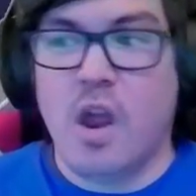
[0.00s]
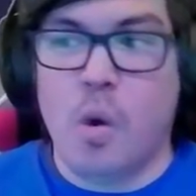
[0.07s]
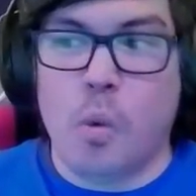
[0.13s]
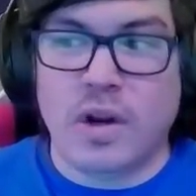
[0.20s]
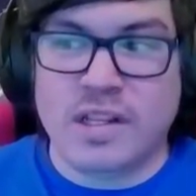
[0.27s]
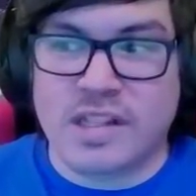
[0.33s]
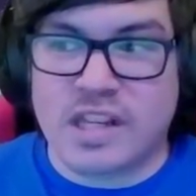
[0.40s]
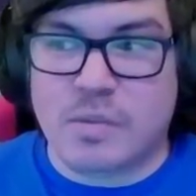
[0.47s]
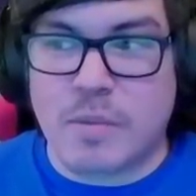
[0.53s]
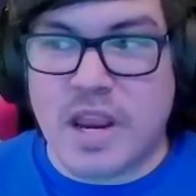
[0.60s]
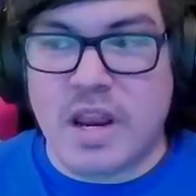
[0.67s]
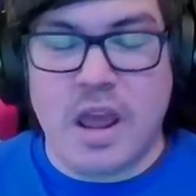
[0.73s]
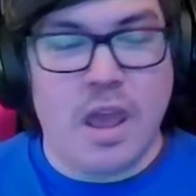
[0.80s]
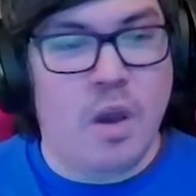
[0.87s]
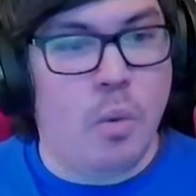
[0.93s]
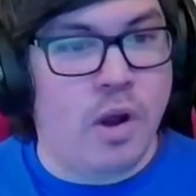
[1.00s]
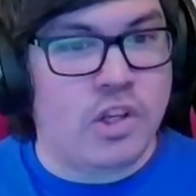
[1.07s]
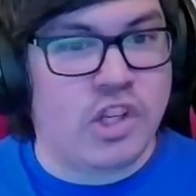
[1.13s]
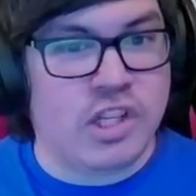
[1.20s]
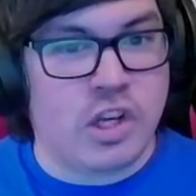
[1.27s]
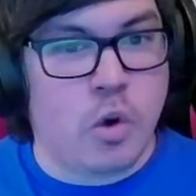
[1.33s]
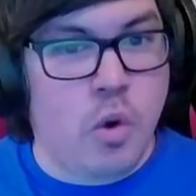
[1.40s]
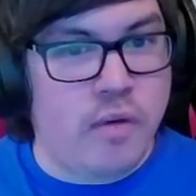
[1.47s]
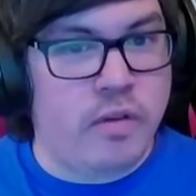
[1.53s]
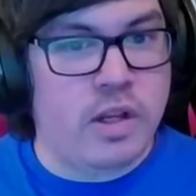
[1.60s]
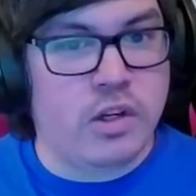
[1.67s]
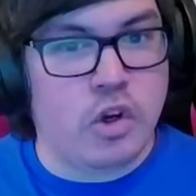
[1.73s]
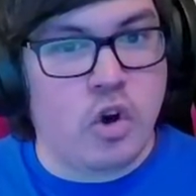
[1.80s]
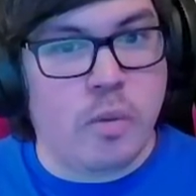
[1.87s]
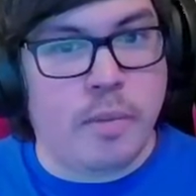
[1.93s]
What does this mean? Well, she's
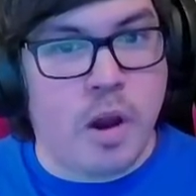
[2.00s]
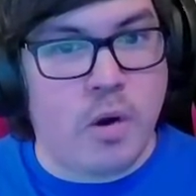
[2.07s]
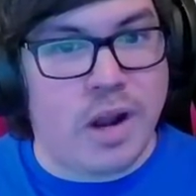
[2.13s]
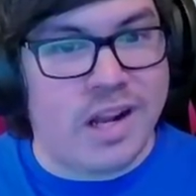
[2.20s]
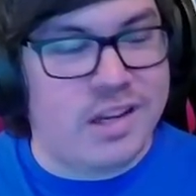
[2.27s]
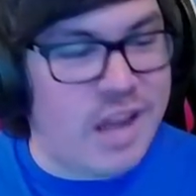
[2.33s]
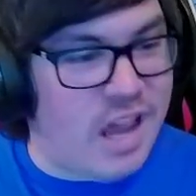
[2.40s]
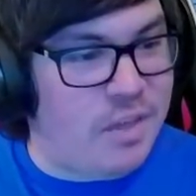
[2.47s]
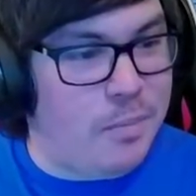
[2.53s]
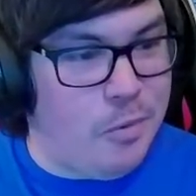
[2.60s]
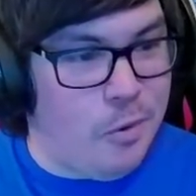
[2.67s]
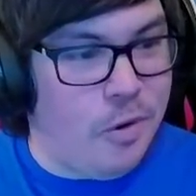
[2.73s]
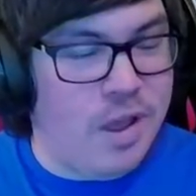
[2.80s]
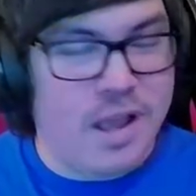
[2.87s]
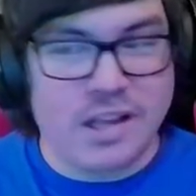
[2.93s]
equivalent to about a Deadpool.